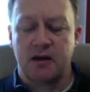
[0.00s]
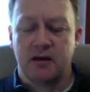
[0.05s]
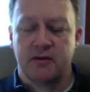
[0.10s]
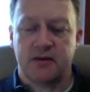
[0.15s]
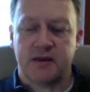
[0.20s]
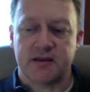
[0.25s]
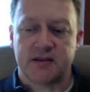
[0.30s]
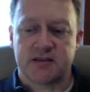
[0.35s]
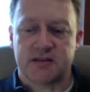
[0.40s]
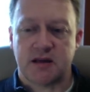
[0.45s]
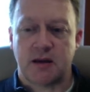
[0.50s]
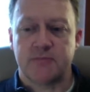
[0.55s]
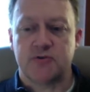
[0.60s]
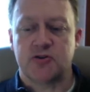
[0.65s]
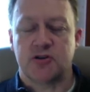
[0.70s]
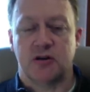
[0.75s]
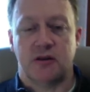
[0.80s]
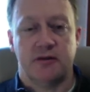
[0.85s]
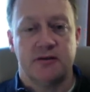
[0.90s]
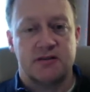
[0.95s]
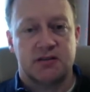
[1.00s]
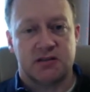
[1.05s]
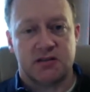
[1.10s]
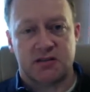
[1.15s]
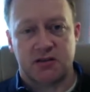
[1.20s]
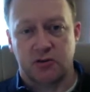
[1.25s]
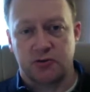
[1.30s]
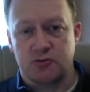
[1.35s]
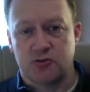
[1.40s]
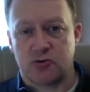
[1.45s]
the assumption, and this is
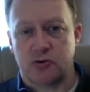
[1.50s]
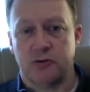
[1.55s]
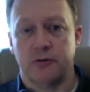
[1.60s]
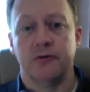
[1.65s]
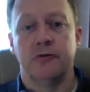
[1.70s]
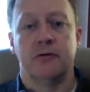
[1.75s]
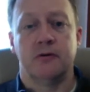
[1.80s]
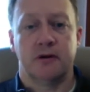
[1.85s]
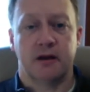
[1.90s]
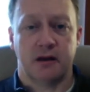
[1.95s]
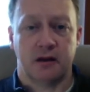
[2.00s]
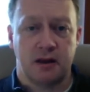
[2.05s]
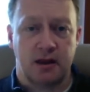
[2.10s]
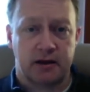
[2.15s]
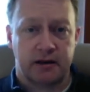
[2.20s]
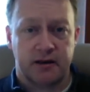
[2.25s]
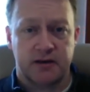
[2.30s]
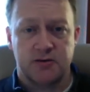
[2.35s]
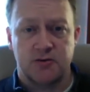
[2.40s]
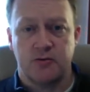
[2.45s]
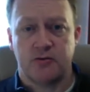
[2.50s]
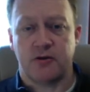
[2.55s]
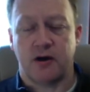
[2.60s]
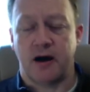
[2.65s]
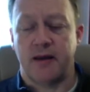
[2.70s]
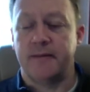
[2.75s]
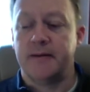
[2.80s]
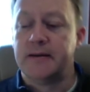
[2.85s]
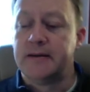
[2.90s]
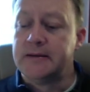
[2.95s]
still true in a lot of Hindu
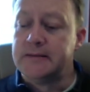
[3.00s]
thought,